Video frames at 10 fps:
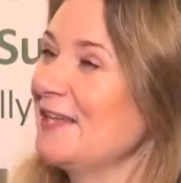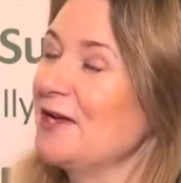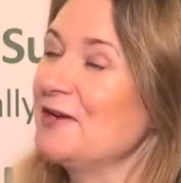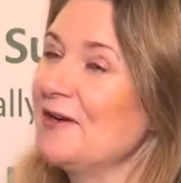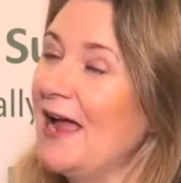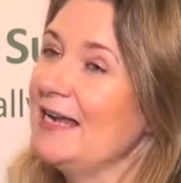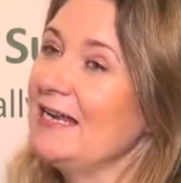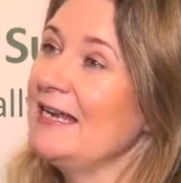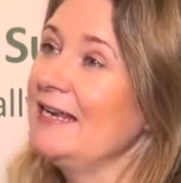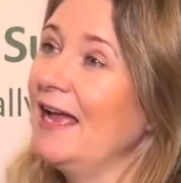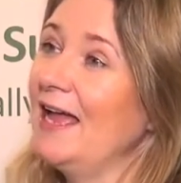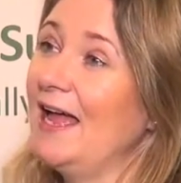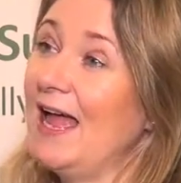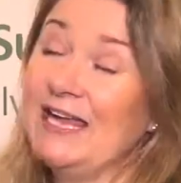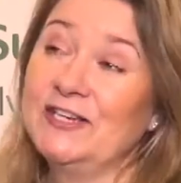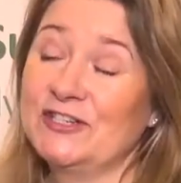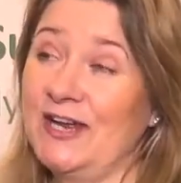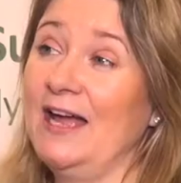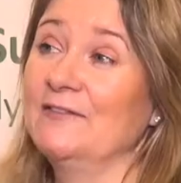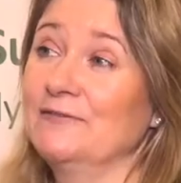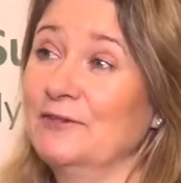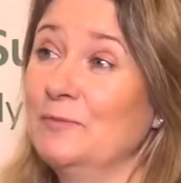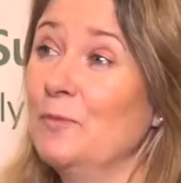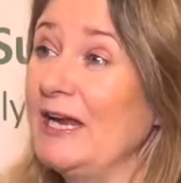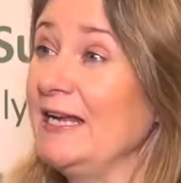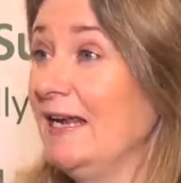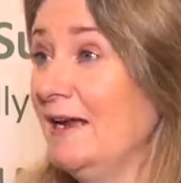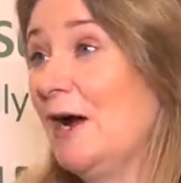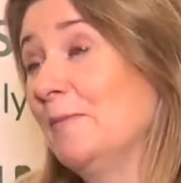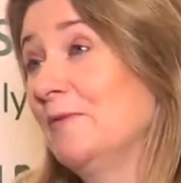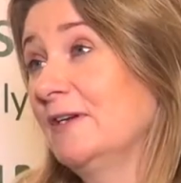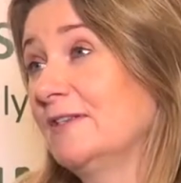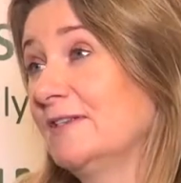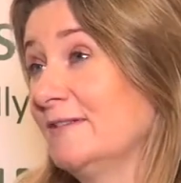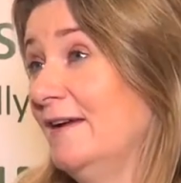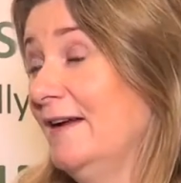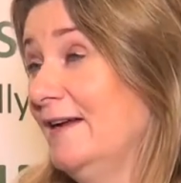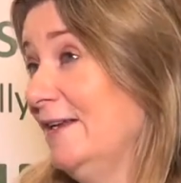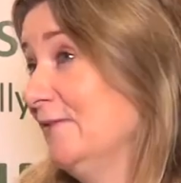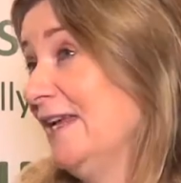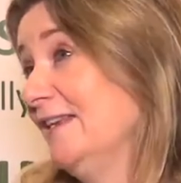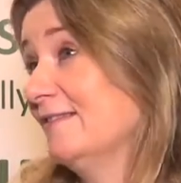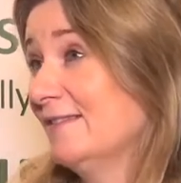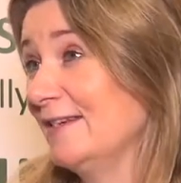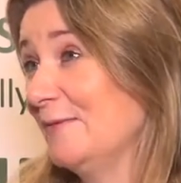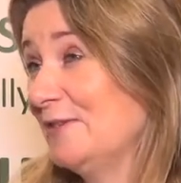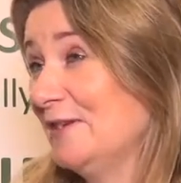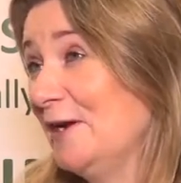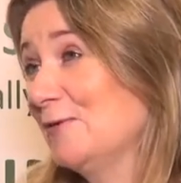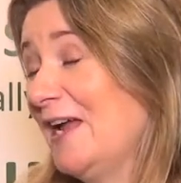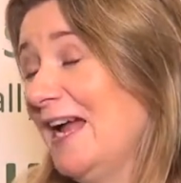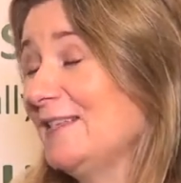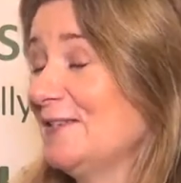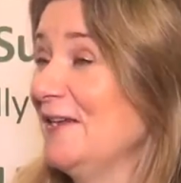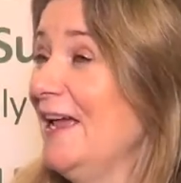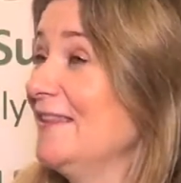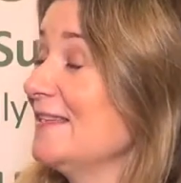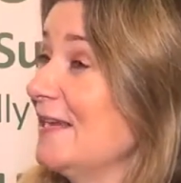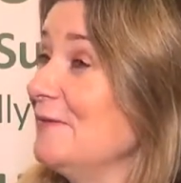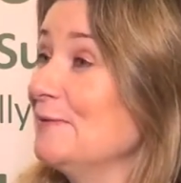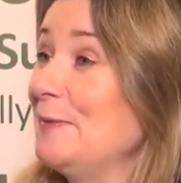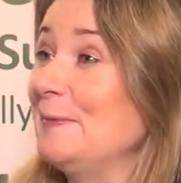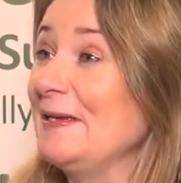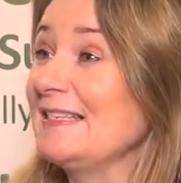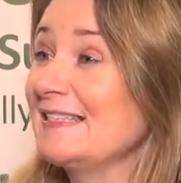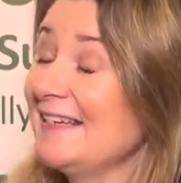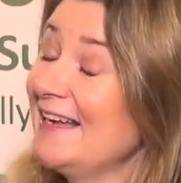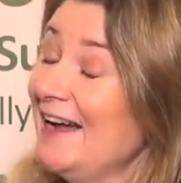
So any age cat from weaning upwards, little kittens up to old cats, and the same for puppies,